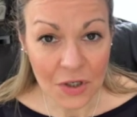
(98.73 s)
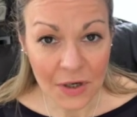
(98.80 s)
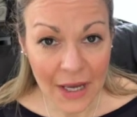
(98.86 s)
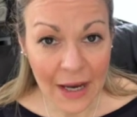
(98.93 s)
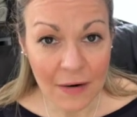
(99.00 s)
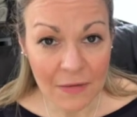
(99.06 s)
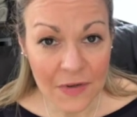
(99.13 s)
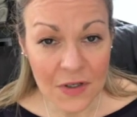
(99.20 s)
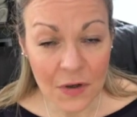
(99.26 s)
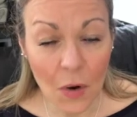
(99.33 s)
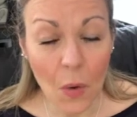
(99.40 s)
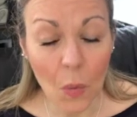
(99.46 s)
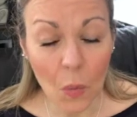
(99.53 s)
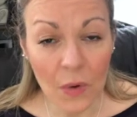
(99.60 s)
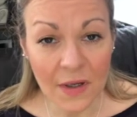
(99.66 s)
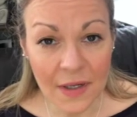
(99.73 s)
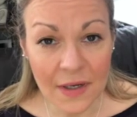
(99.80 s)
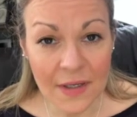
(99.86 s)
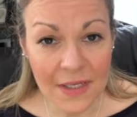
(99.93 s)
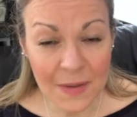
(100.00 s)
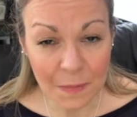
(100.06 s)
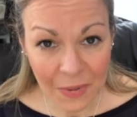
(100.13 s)
Karen Scott will
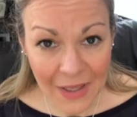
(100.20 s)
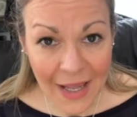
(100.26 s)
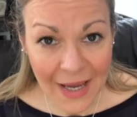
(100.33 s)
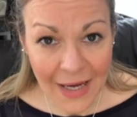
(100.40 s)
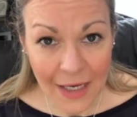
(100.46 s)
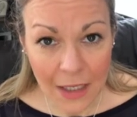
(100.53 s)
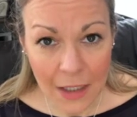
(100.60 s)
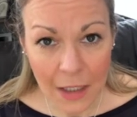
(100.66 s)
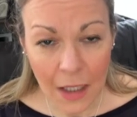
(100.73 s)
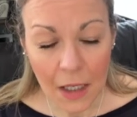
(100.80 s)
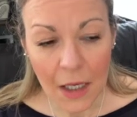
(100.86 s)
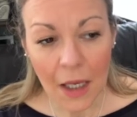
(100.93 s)
explain,